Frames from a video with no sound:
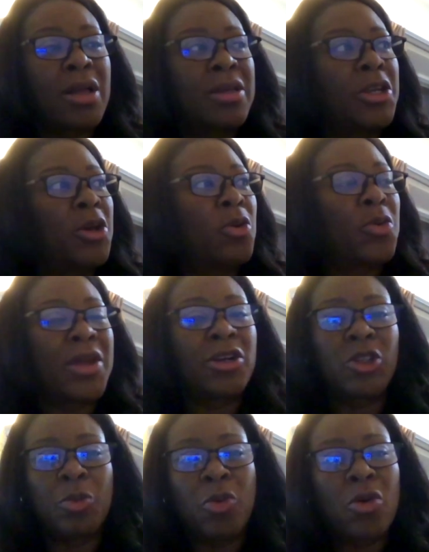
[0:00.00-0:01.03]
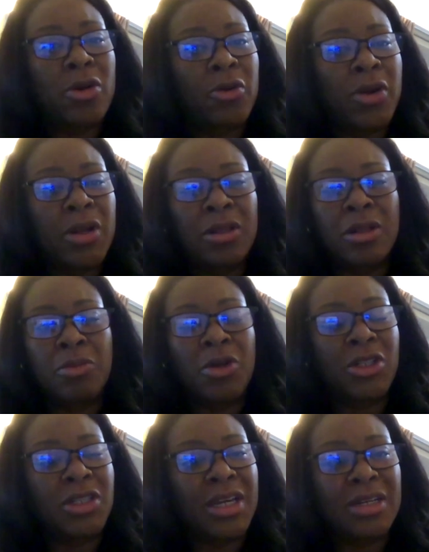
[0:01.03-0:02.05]
that are supporting critical and
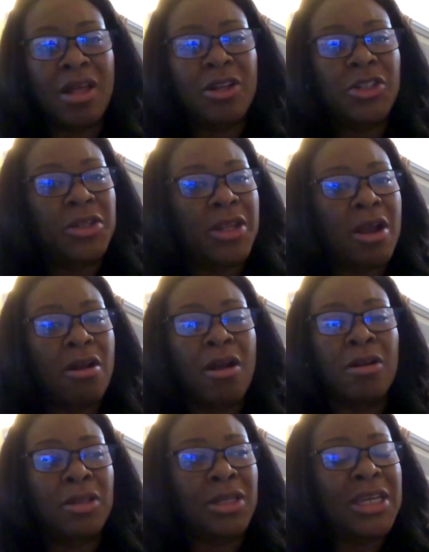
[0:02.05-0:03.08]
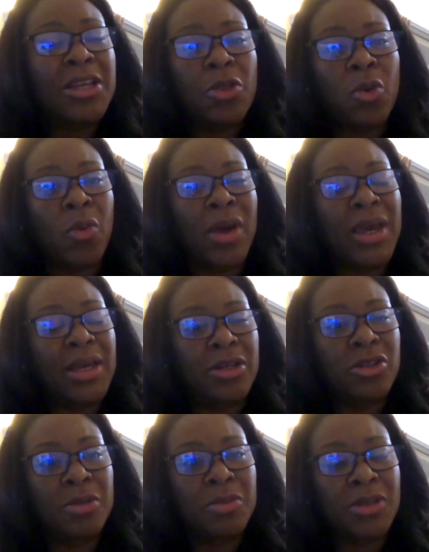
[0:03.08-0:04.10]
emerging technology and that are leading the way
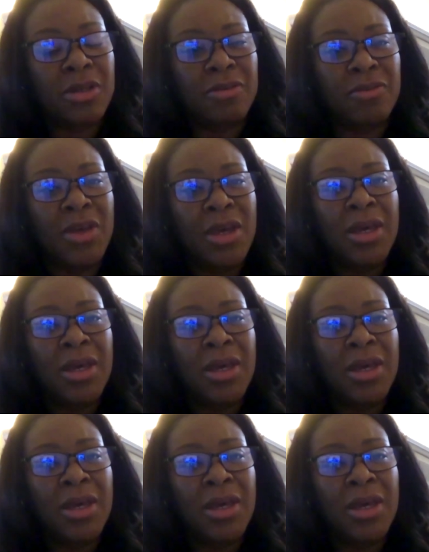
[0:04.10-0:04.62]
in terms of,